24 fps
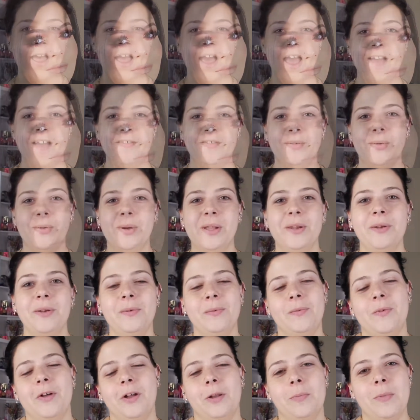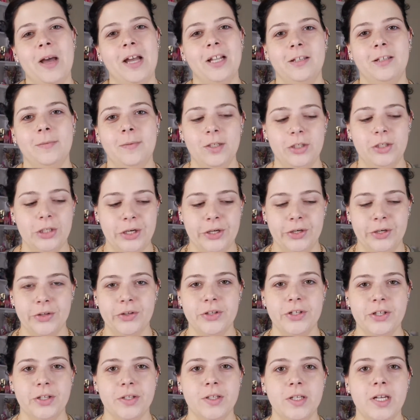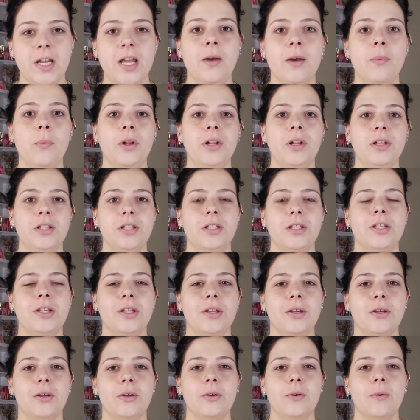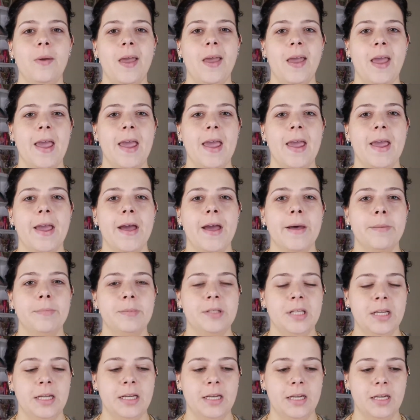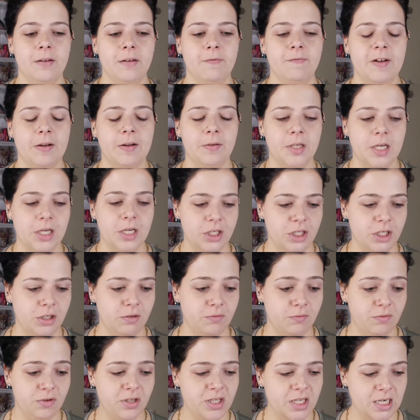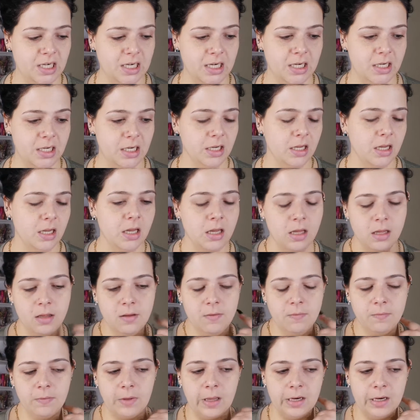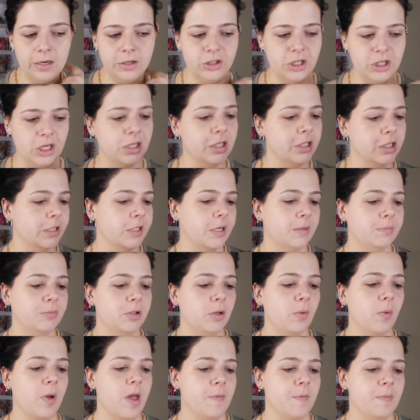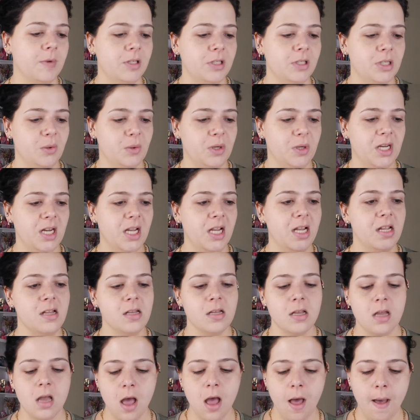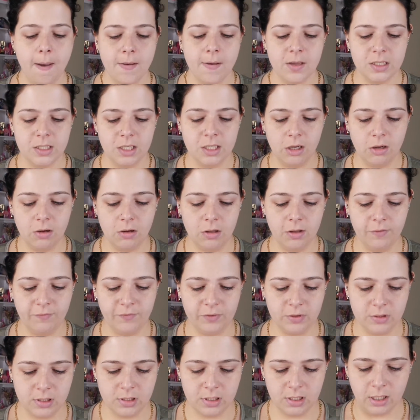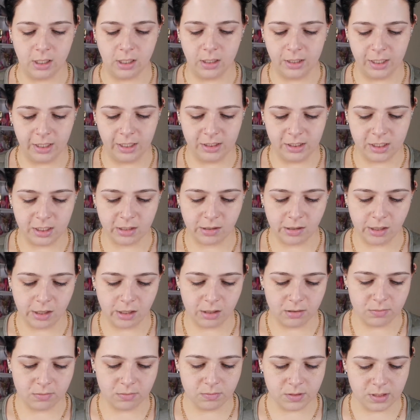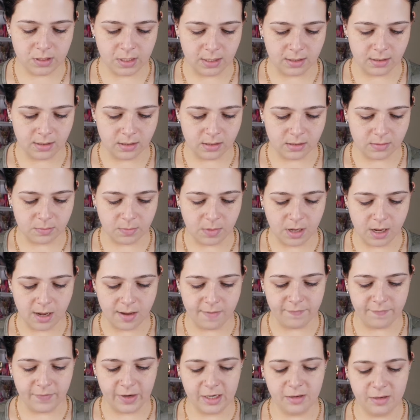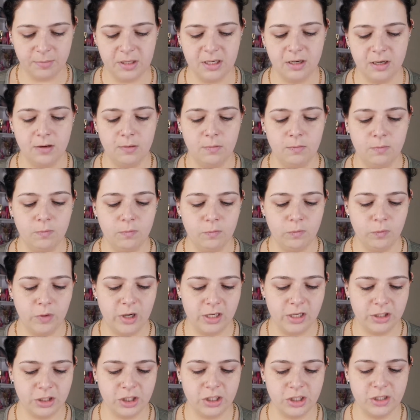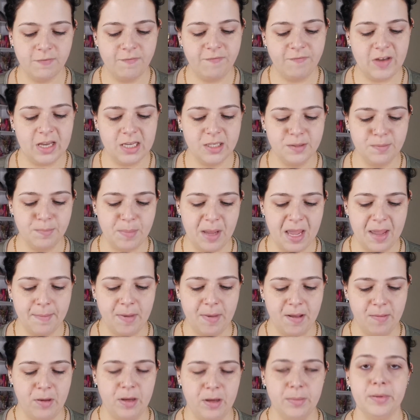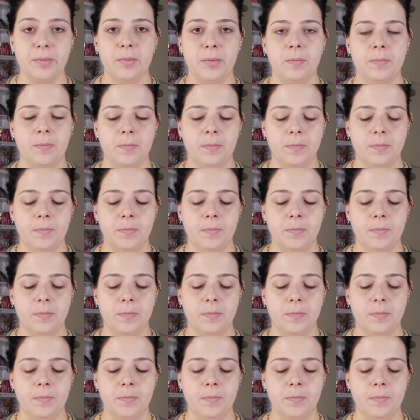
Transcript: Hi everyone, welcome back to my channel. So today I wanted to do a updated foundation routine. Kind of changed up the way I've been doing it. So the first thing I like to use is my vitamin enriched face bait by Bobbi.